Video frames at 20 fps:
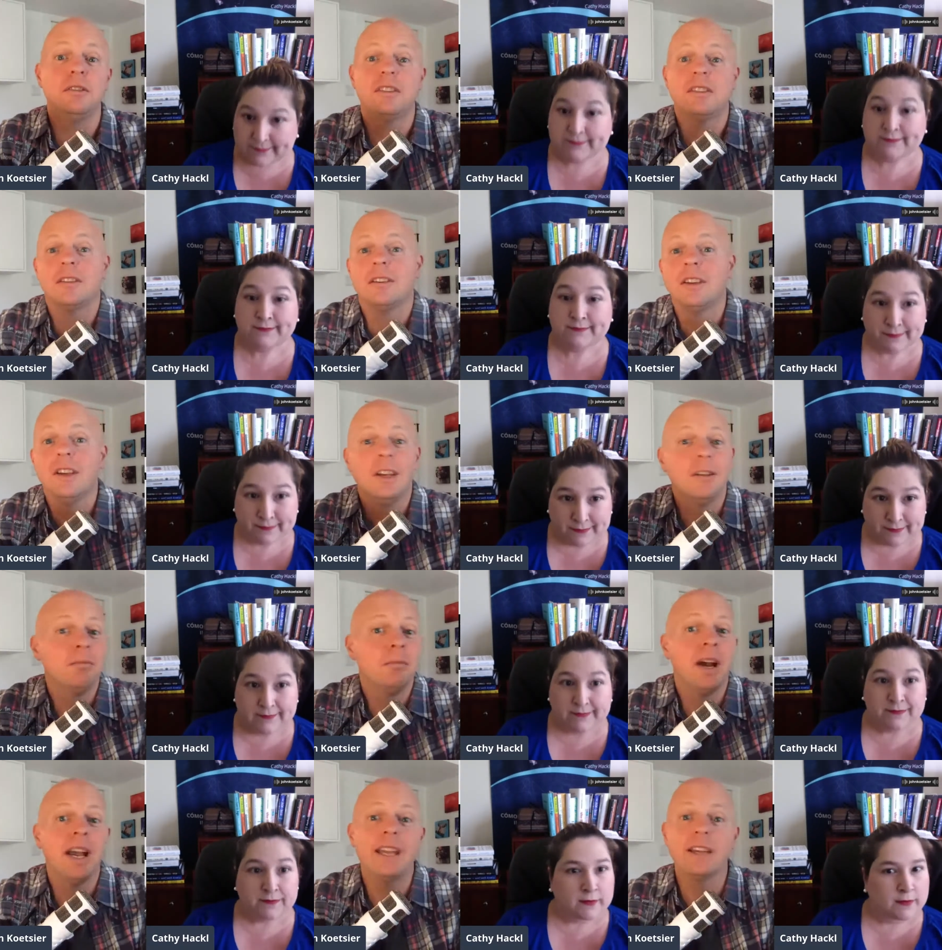Speaker 1: to
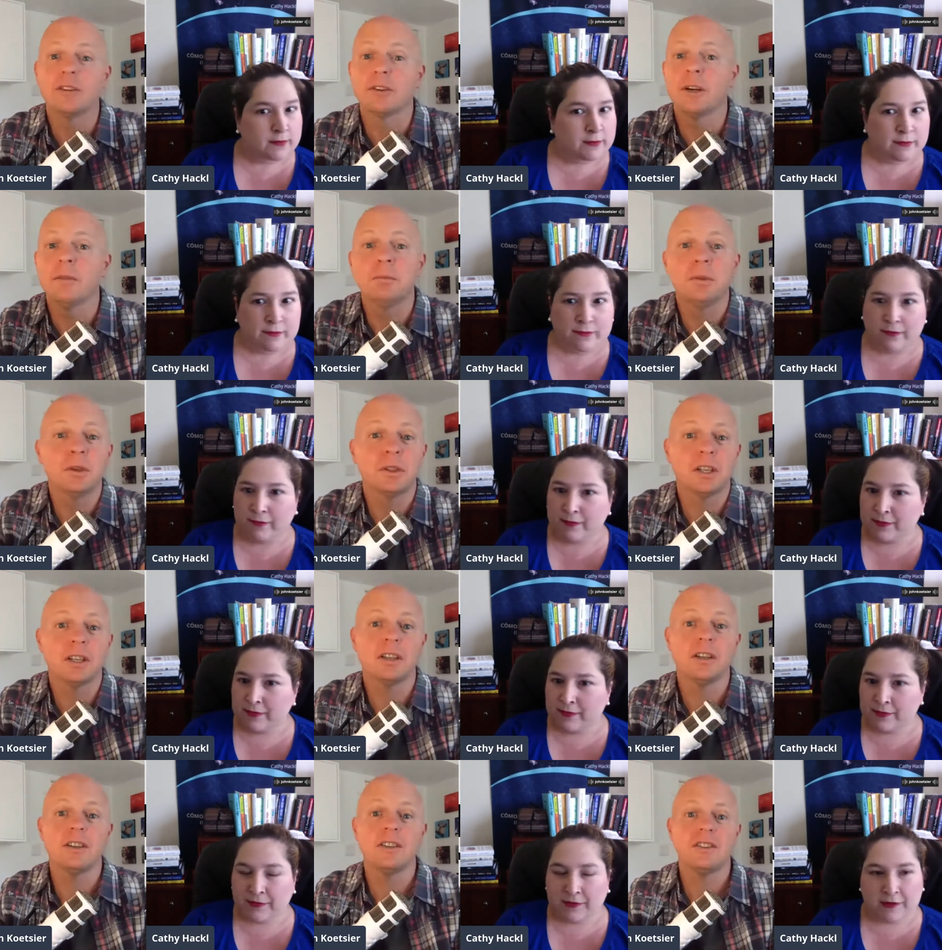mine
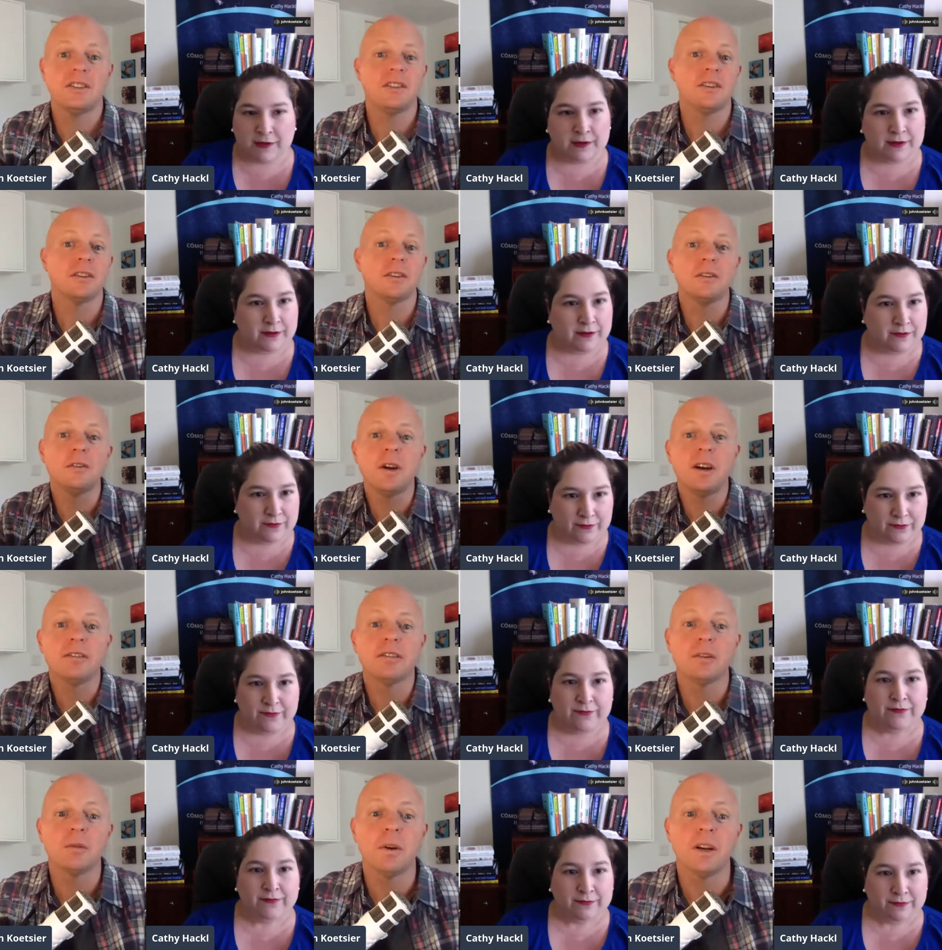cryptocurrency or
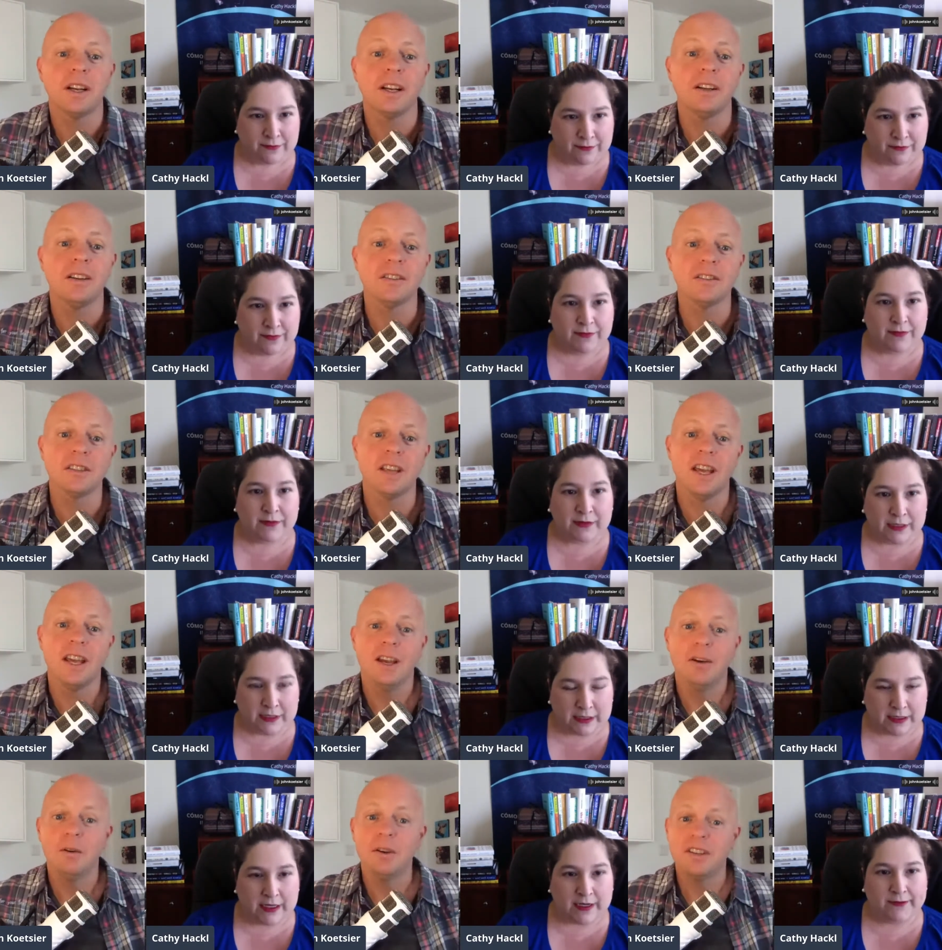whoever, what else.
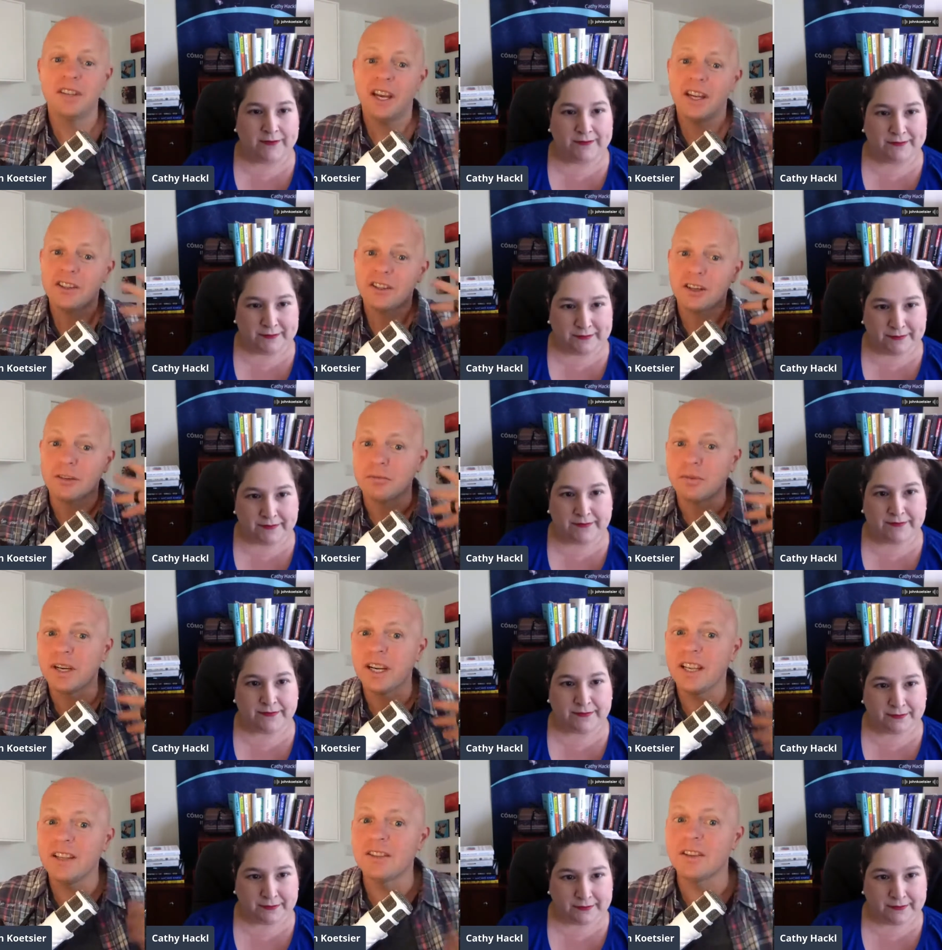We yeah. attach our
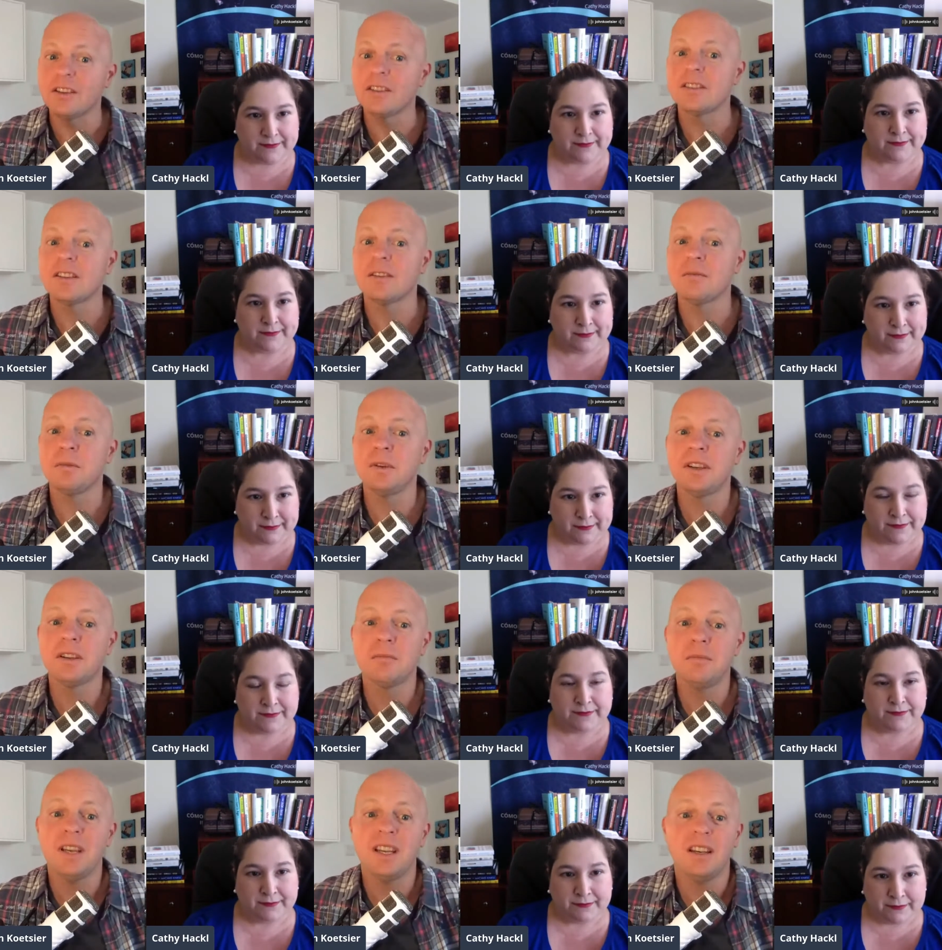brains, all of a sudden we
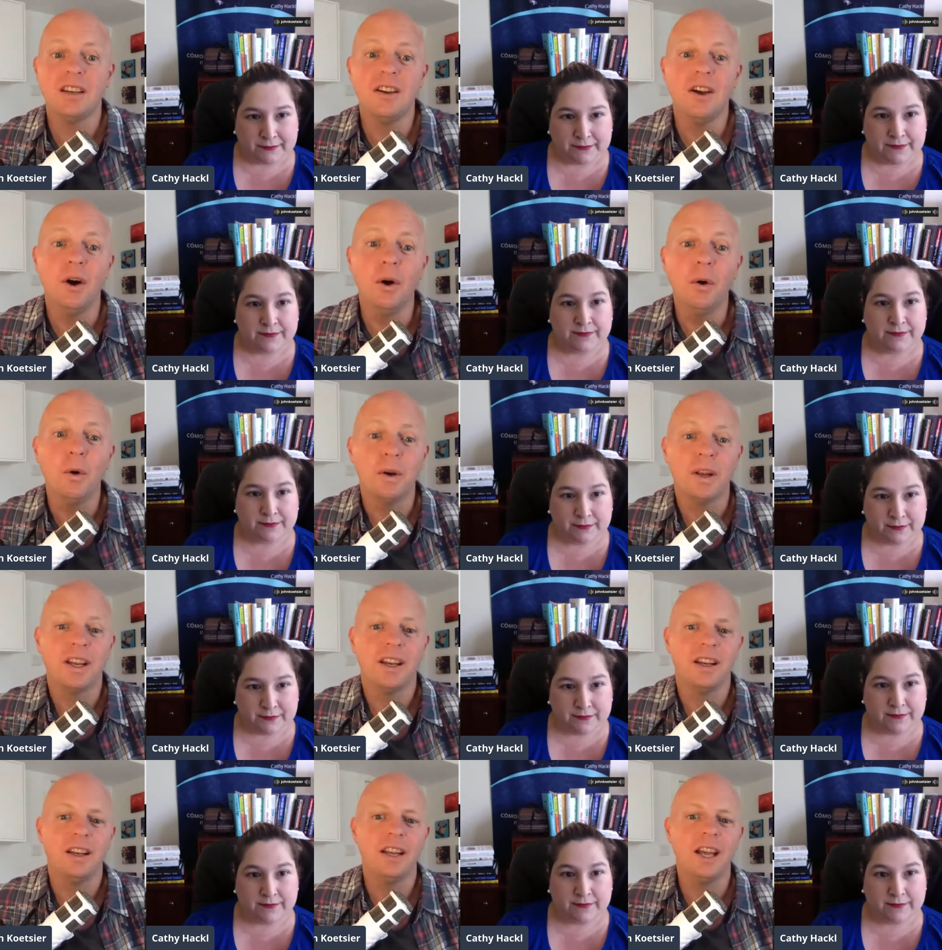could be a
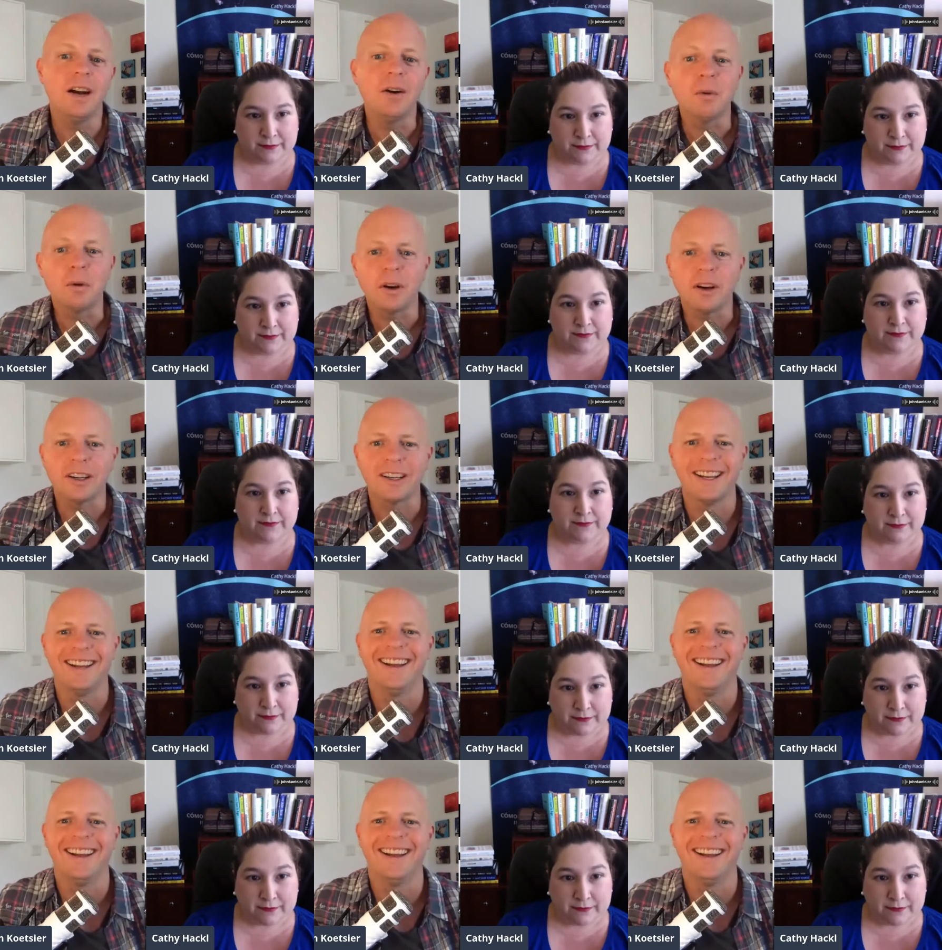node in a network